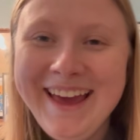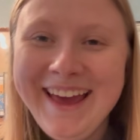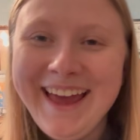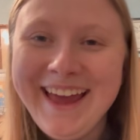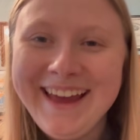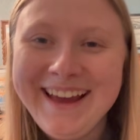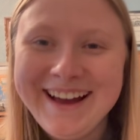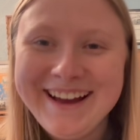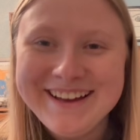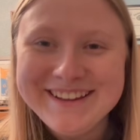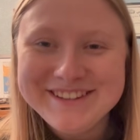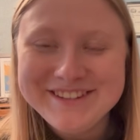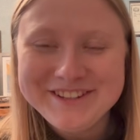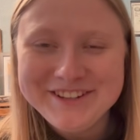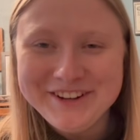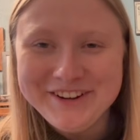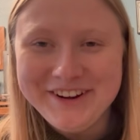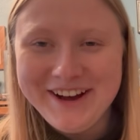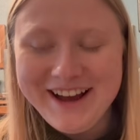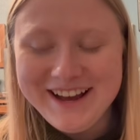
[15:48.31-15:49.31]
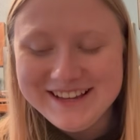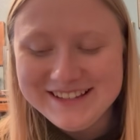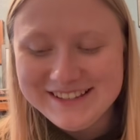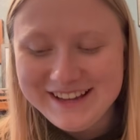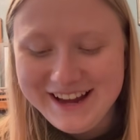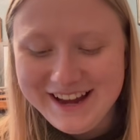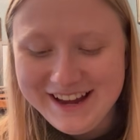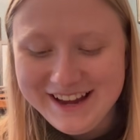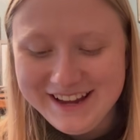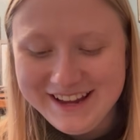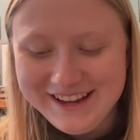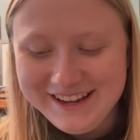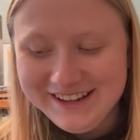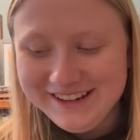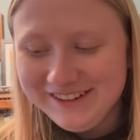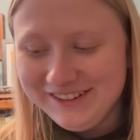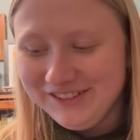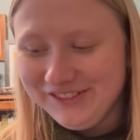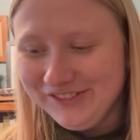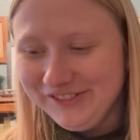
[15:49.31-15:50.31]
Hey guys, so as I
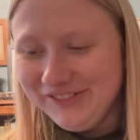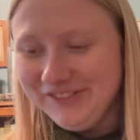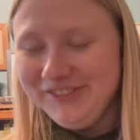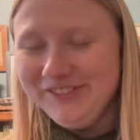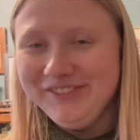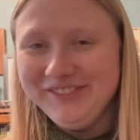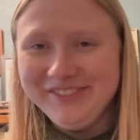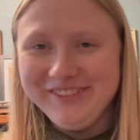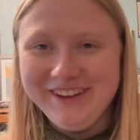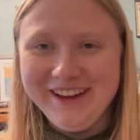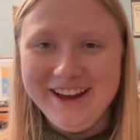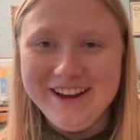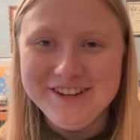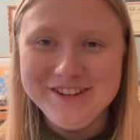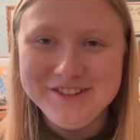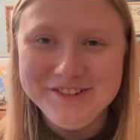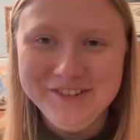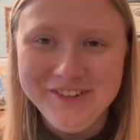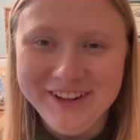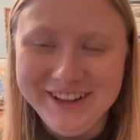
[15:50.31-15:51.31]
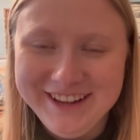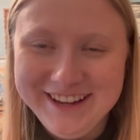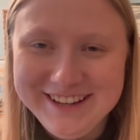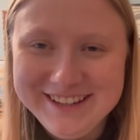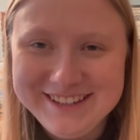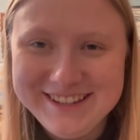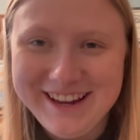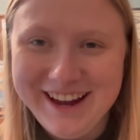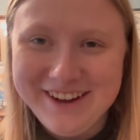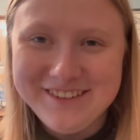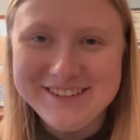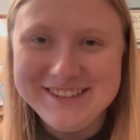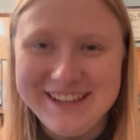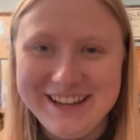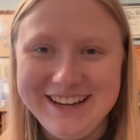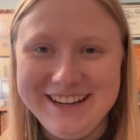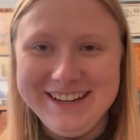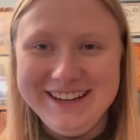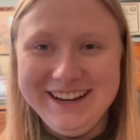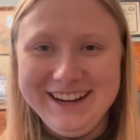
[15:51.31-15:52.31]
just realized I was
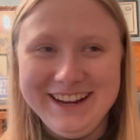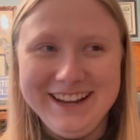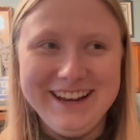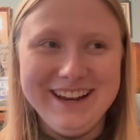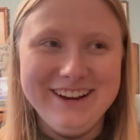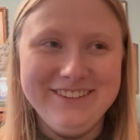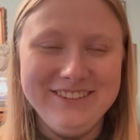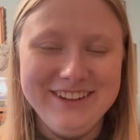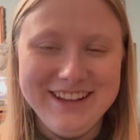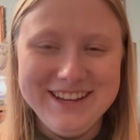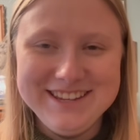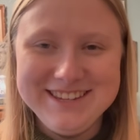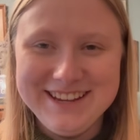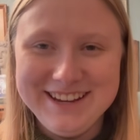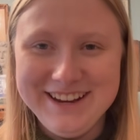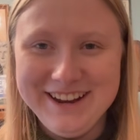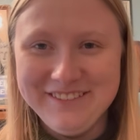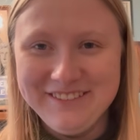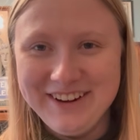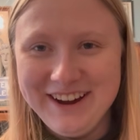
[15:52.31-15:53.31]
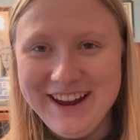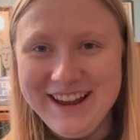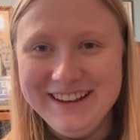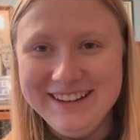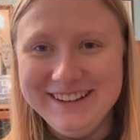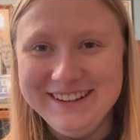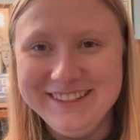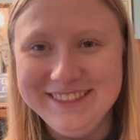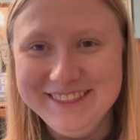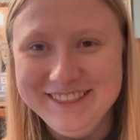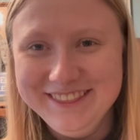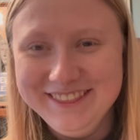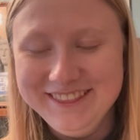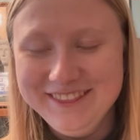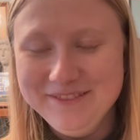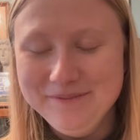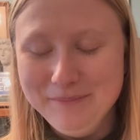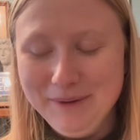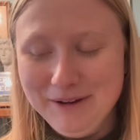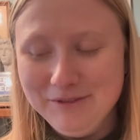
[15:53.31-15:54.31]
editing and I realized I never ended
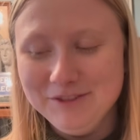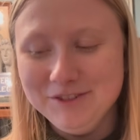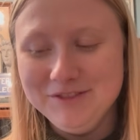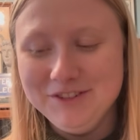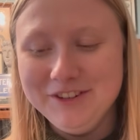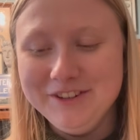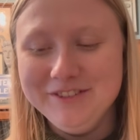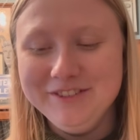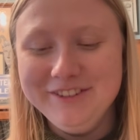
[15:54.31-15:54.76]
my review.